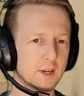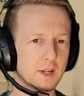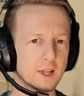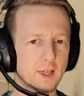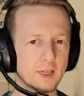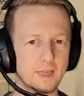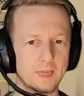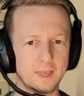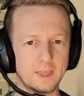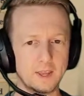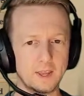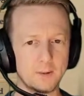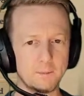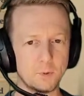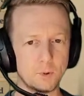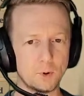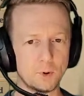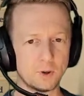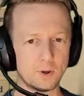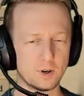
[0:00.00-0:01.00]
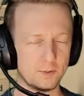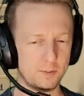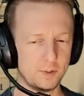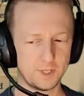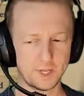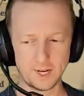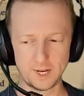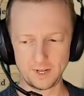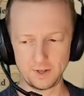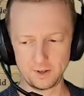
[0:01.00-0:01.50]
the more
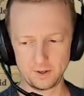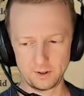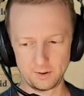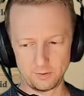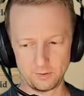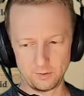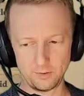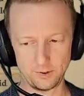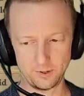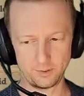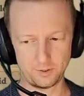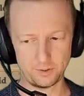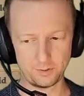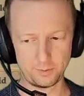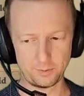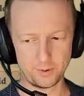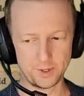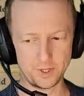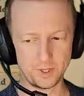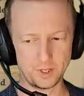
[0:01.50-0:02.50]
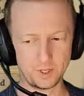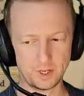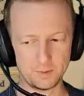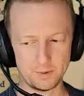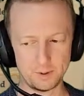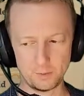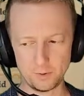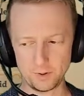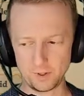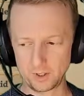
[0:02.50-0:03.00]
complicated of the 3 to
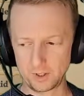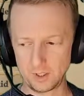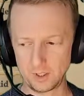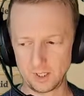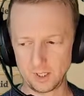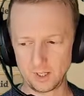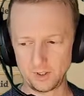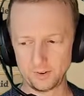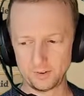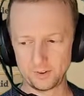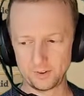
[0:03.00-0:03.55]
come up with a class.